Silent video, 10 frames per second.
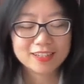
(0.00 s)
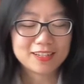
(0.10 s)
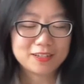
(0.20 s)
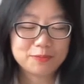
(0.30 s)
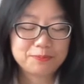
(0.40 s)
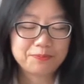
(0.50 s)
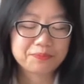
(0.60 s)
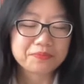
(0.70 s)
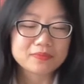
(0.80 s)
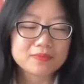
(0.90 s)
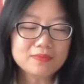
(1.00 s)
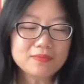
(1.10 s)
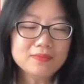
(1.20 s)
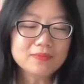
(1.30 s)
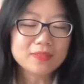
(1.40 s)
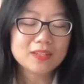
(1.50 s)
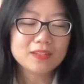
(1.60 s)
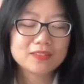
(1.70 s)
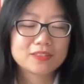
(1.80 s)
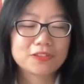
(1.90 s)
um,
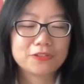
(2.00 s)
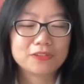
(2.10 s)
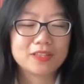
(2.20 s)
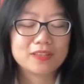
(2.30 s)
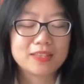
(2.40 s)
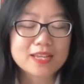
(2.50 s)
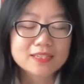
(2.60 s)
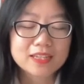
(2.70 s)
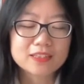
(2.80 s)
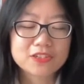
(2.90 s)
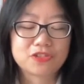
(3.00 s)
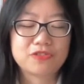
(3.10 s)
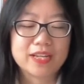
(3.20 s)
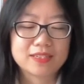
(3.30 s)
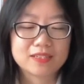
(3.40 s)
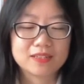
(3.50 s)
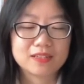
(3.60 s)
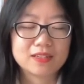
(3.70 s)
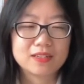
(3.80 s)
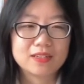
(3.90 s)
so this illustrates
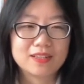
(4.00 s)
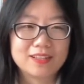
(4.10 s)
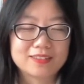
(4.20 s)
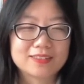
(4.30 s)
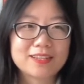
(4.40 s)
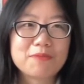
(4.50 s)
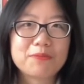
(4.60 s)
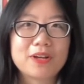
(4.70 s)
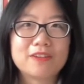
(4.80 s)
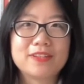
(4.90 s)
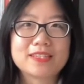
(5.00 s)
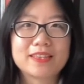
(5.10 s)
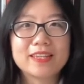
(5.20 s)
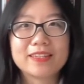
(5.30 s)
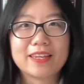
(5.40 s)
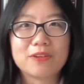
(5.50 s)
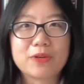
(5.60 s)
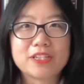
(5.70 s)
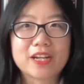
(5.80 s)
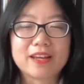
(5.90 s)
some of his thinking,
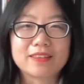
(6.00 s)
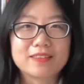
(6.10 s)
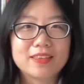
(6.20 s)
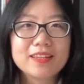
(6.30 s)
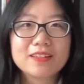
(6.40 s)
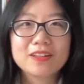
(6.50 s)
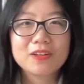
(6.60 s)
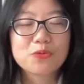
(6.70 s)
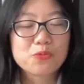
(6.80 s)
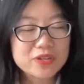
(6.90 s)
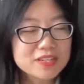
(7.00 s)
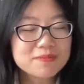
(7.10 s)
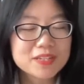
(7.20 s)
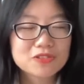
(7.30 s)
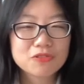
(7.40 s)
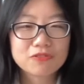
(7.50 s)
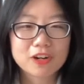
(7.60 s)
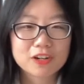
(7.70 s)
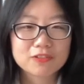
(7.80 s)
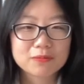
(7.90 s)
which I think wouldn't be too
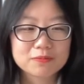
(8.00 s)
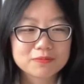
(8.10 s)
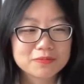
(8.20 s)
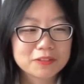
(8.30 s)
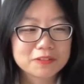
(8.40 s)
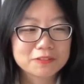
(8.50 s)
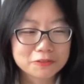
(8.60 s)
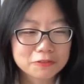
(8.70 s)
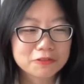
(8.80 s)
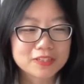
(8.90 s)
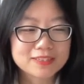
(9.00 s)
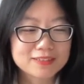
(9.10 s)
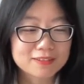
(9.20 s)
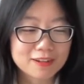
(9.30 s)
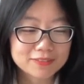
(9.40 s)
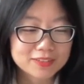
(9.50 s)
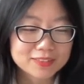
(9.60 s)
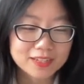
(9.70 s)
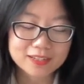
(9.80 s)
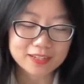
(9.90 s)
far from the truth. This is
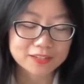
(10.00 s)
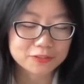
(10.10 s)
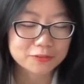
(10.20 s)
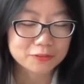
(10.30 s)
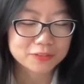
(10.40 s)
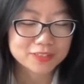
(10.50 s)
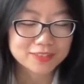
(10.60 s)
obviously a guy who